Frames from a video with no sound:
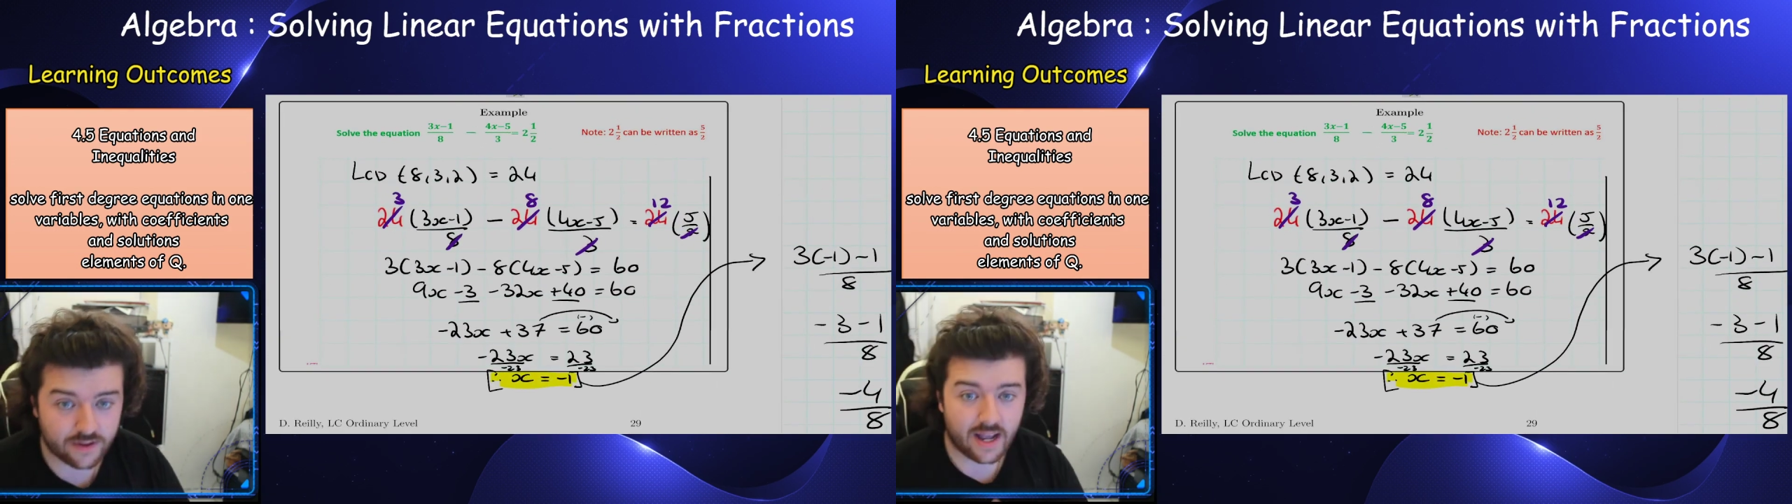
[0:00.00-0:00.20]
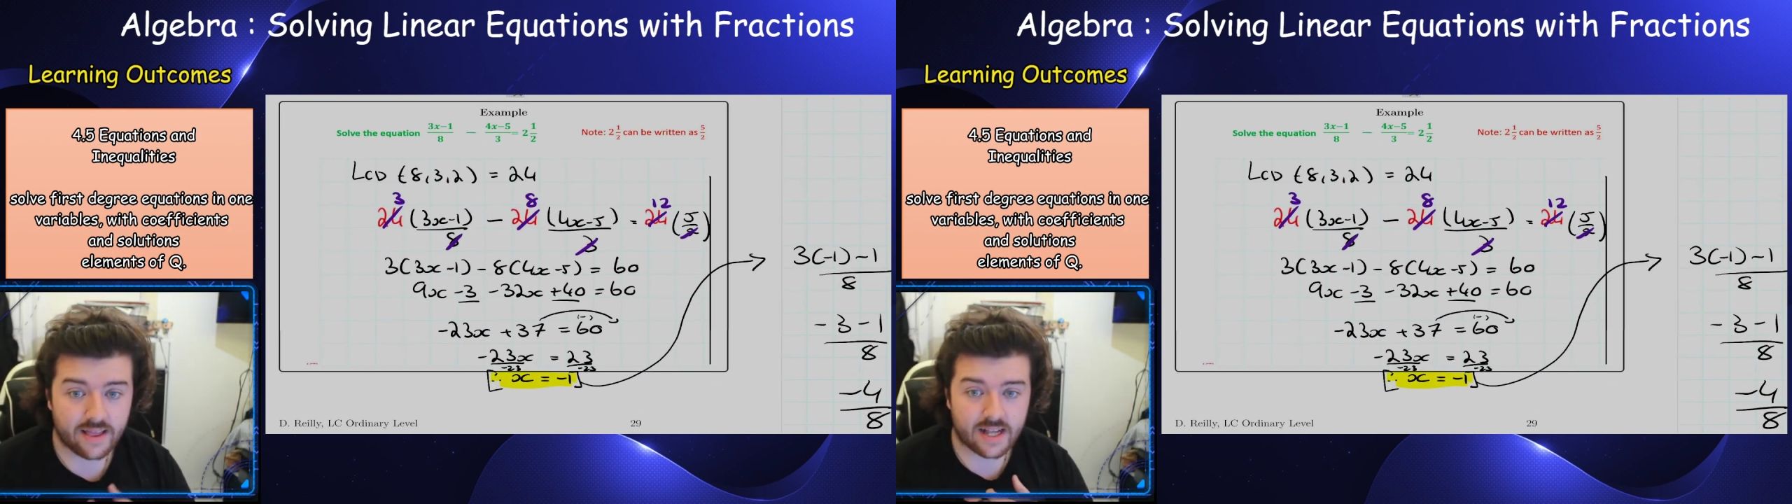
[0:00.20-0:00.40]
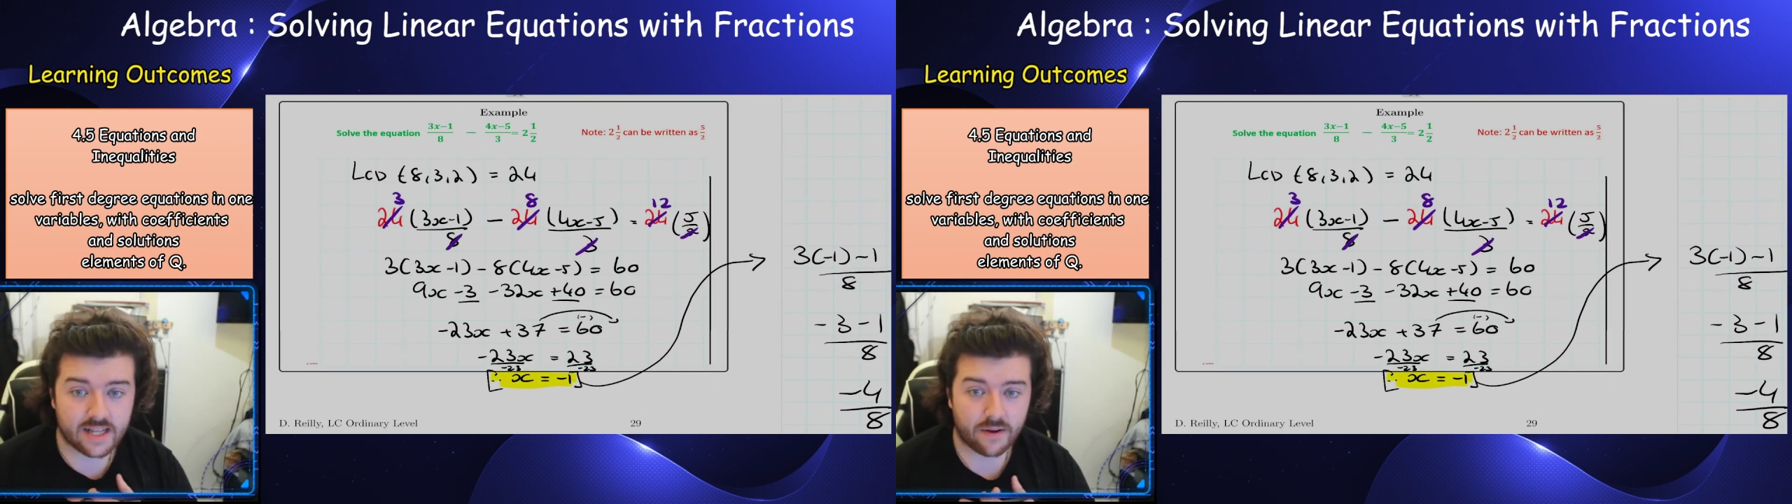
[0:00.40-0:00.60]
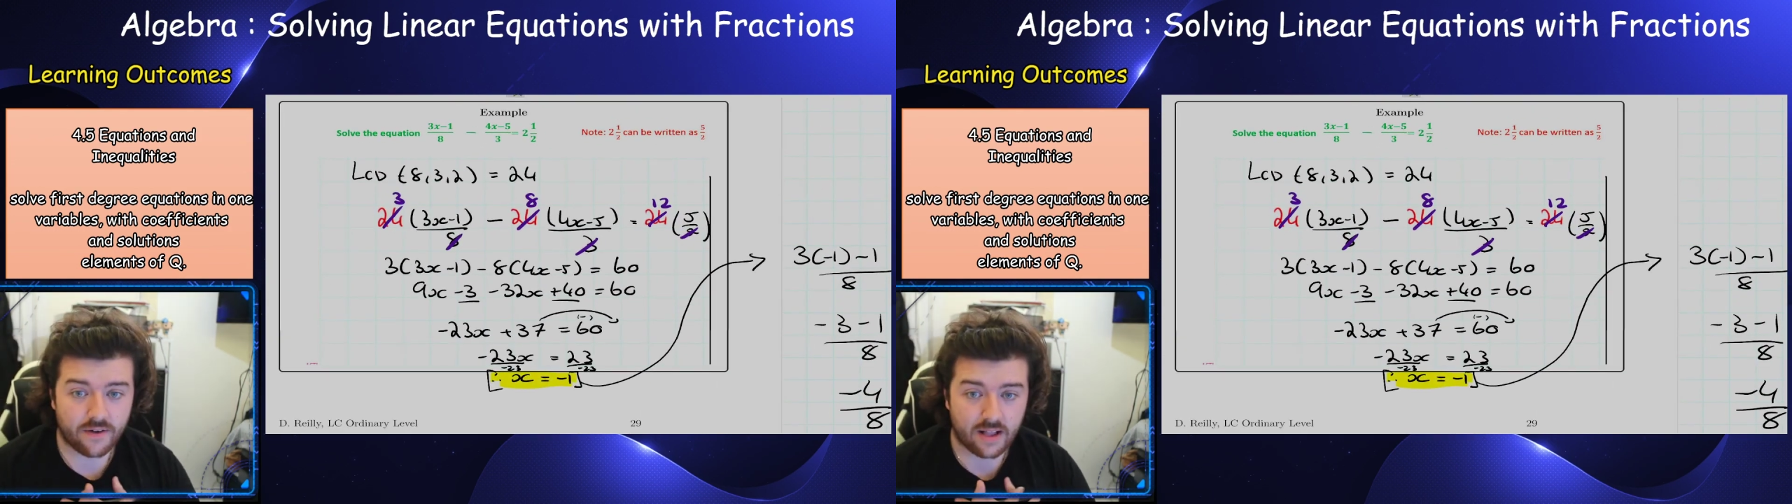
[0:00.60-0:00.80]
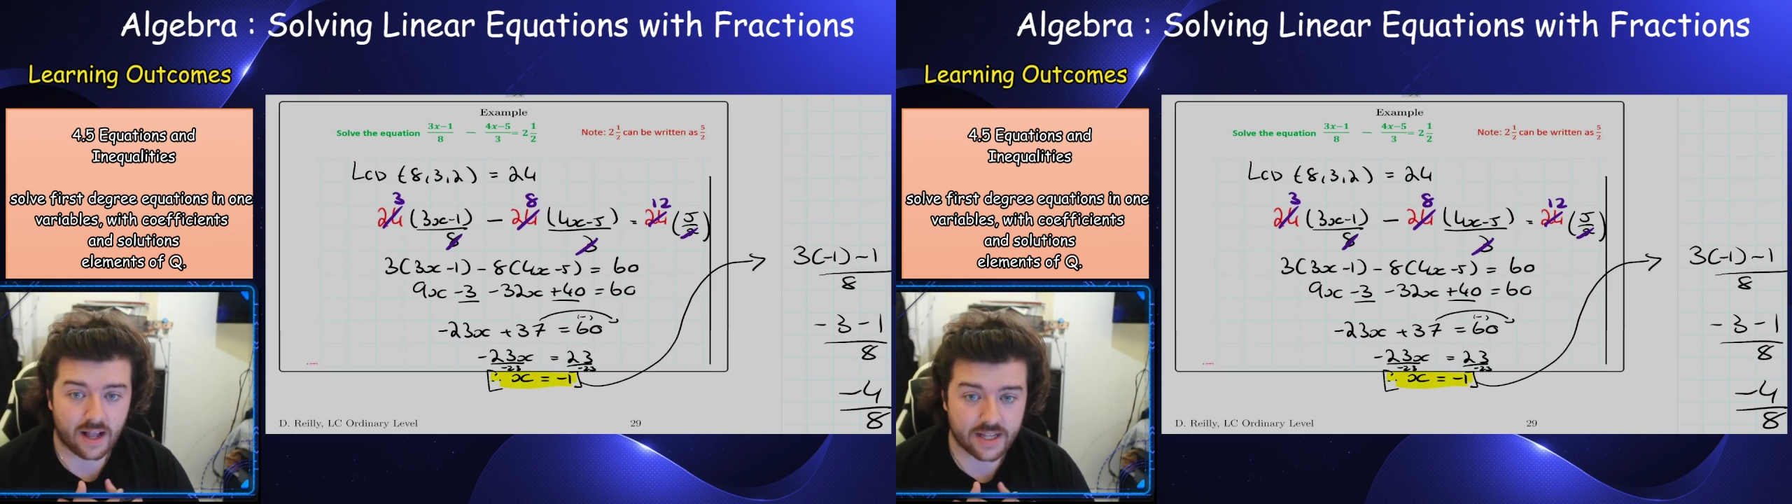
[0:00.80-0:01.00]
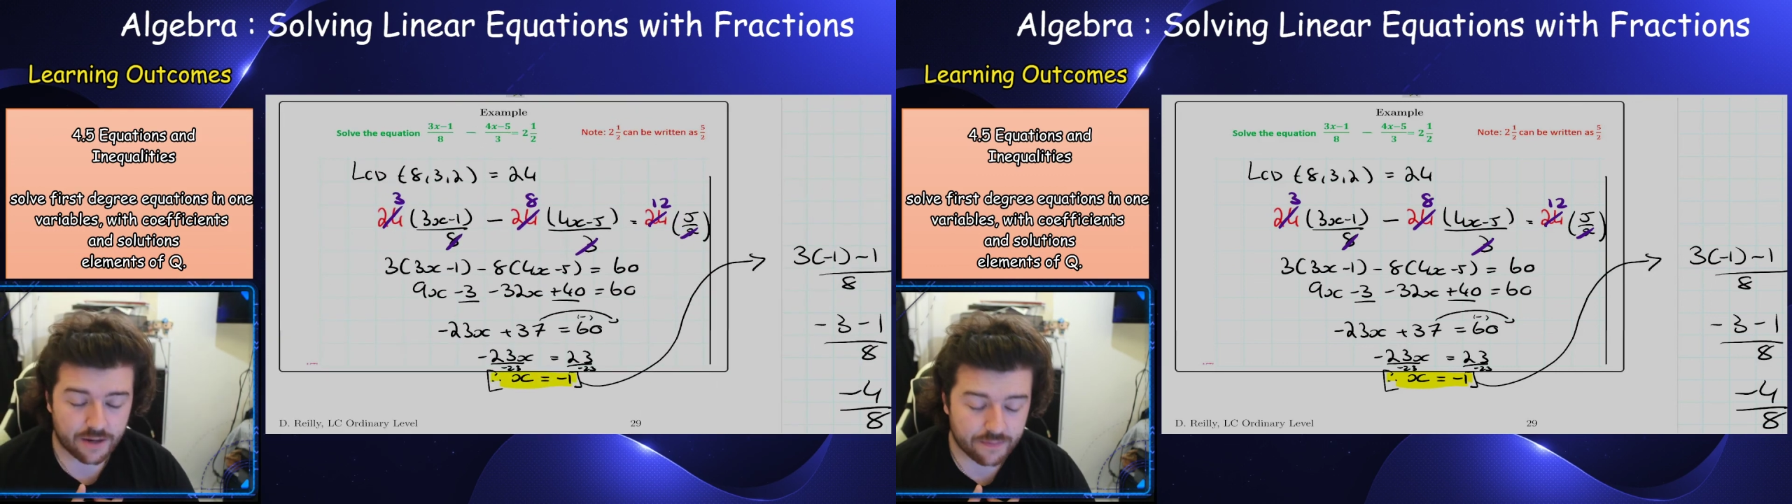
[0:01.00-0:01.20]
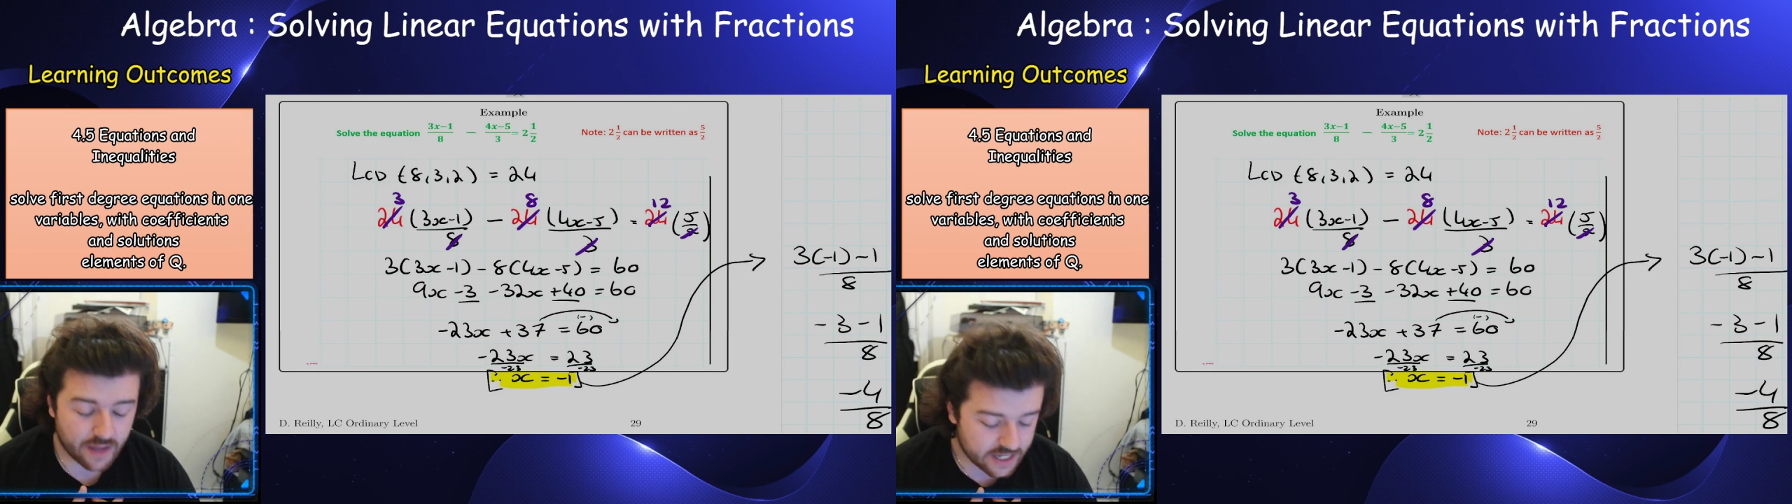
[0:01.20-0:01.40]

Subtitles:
And that's my final answer.